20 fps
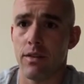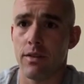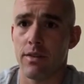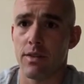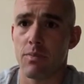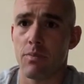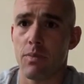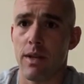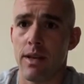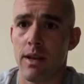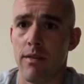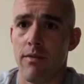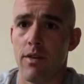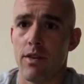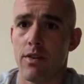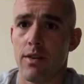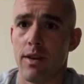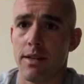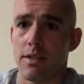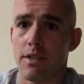There's plenty of
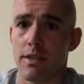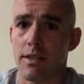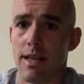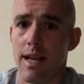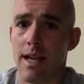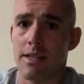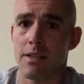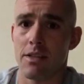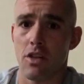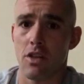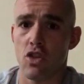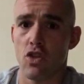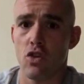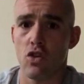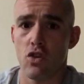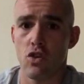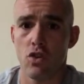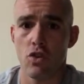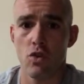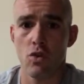other exercises that you
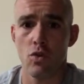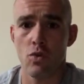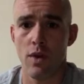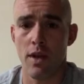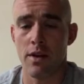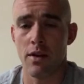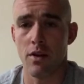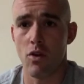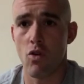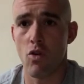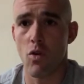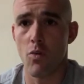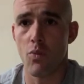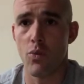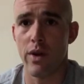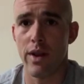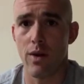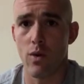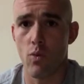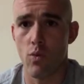should do and
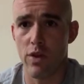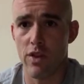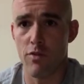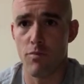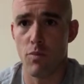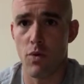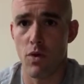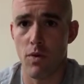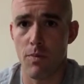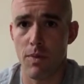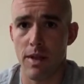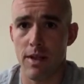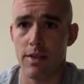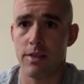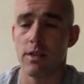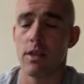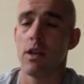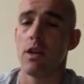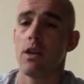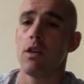incorporate with
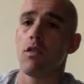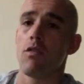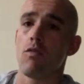burpees,